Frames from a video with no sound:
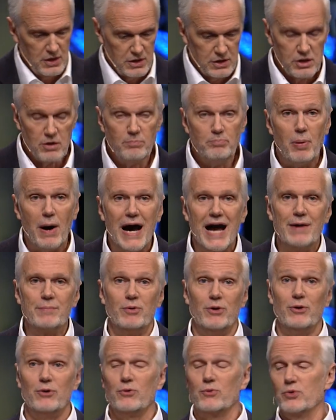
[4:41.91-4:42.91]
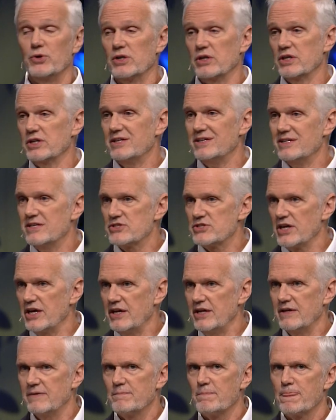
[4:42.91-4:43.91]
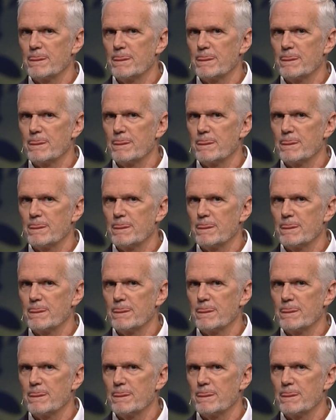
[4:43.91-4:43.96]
the Bible really is a,